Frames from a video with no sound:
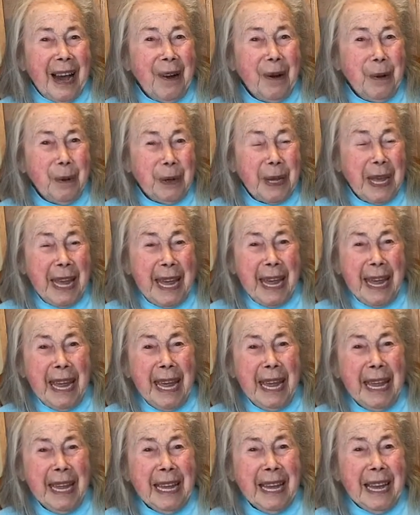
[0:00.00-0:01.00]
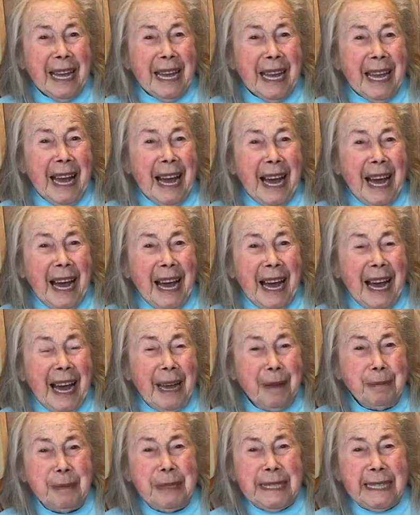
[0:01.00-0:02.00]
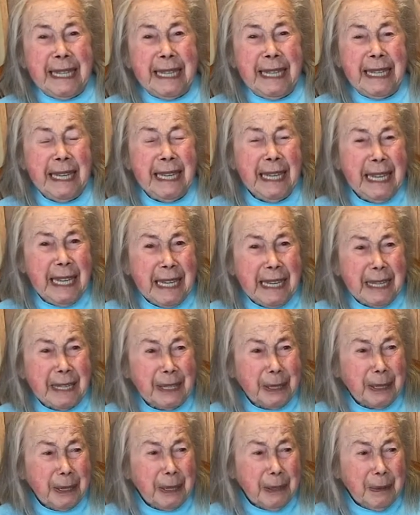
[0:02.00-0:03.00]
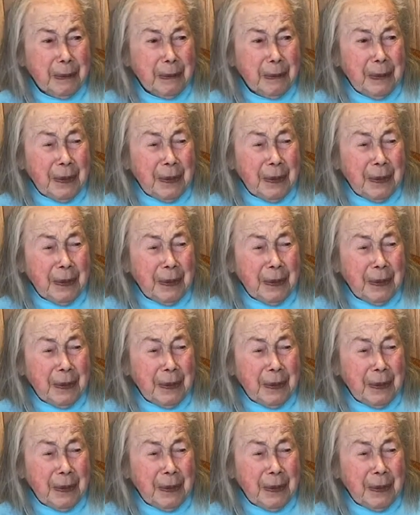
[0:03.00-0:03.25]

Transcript: Okay, I'm sitting here.